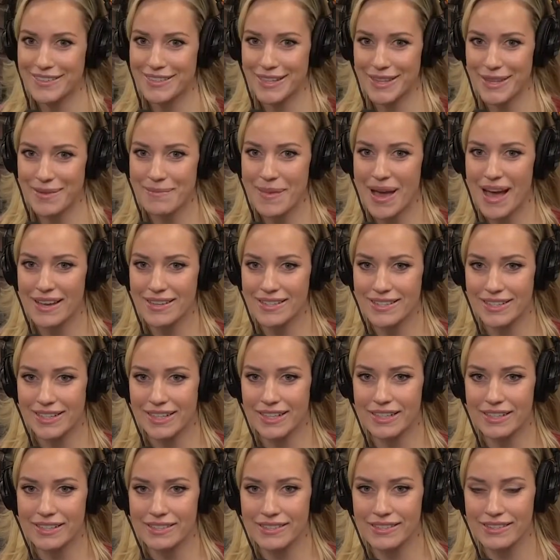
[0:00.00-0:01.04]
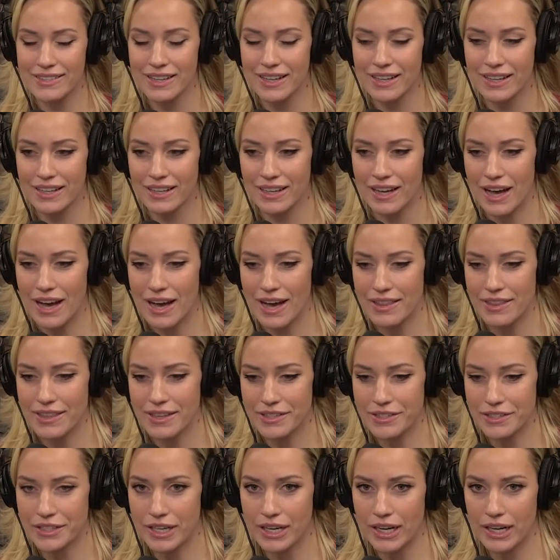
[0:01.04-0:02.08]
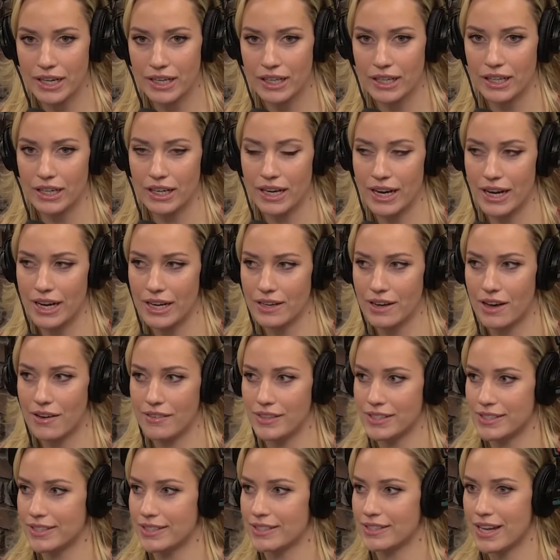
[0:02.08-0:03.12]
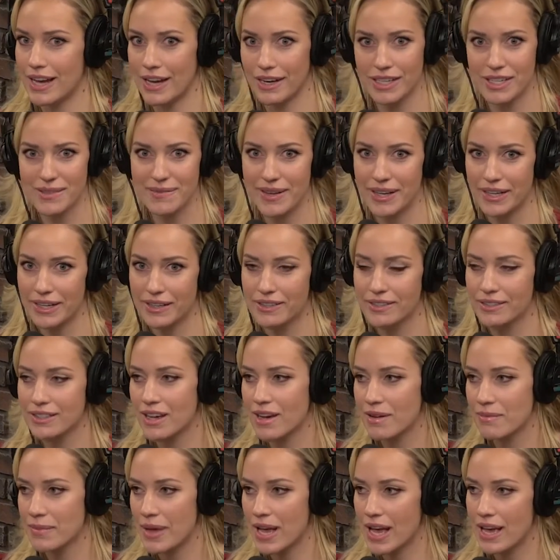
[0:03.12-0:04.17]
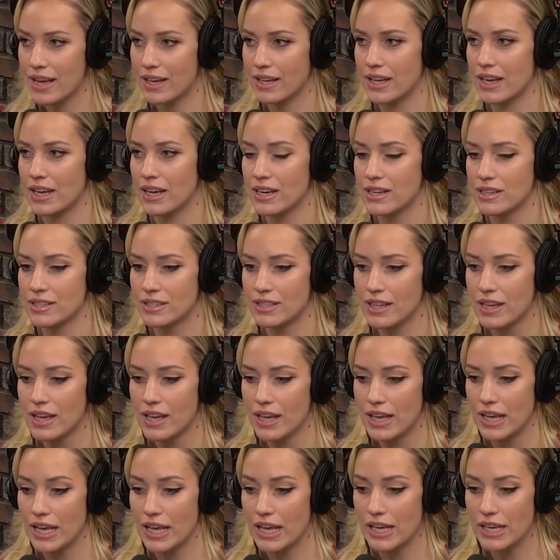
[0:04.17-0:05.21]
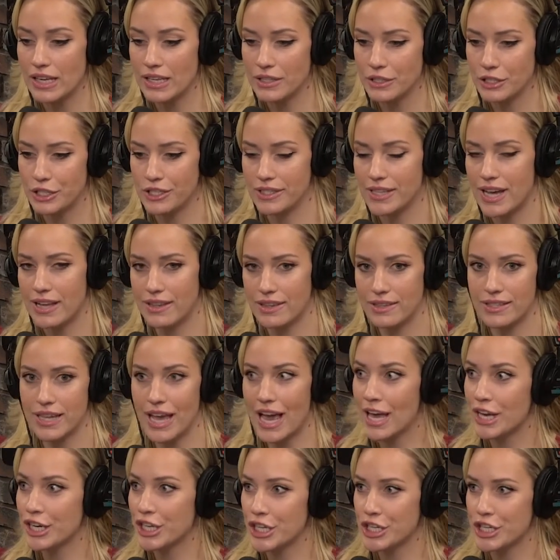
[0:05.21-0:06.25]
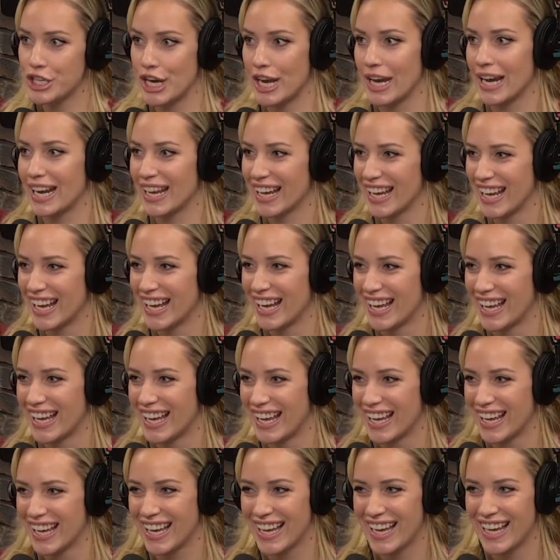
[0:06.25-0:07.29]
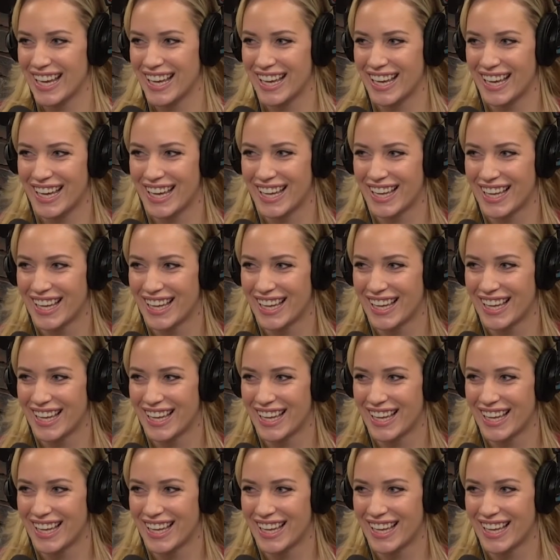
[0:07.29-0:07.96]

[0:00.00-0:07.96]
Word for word: at yeah. the Masters uh, this year, and obviously Tiger's making his comeback, and it just had see, this I knew, energy. I did see you at the Masters. What did you do?